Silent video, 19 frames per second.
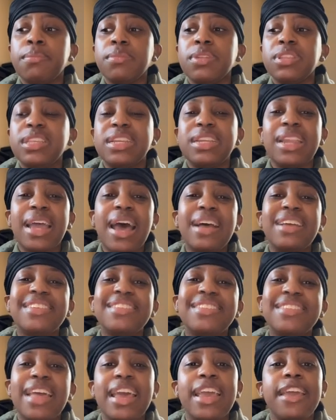to not
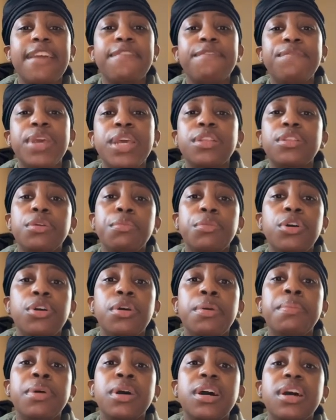stay in
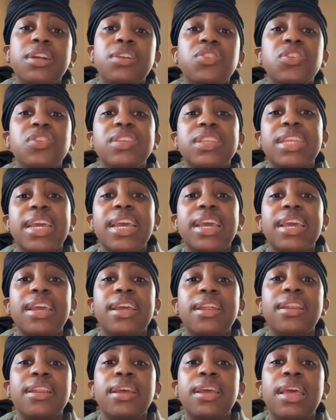victimhood, but
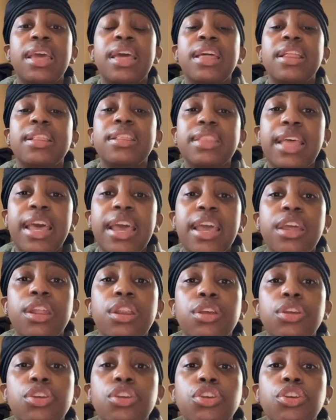understand that
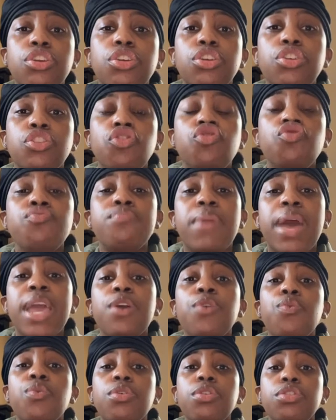you
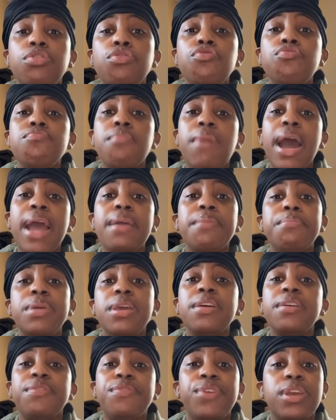might be
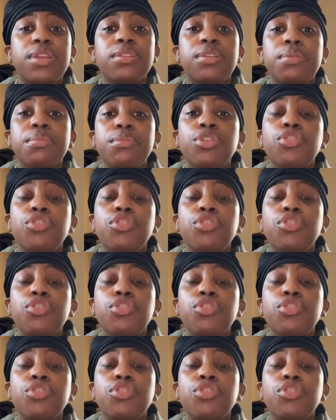a victim.